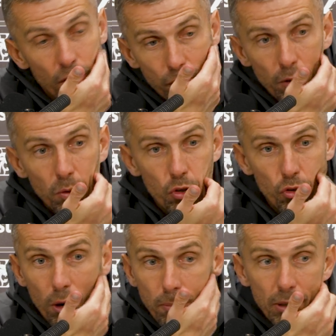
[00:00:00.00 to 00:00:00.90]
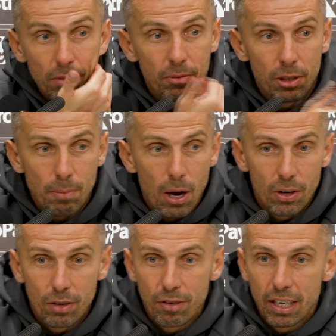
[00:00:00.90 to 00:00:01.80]
thrown a strop and
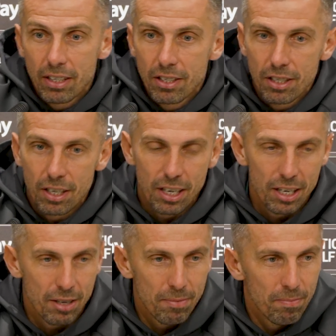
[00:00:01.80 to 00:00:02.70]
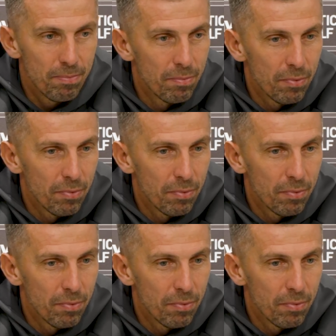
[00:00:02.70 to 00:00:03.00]
demanded things, um,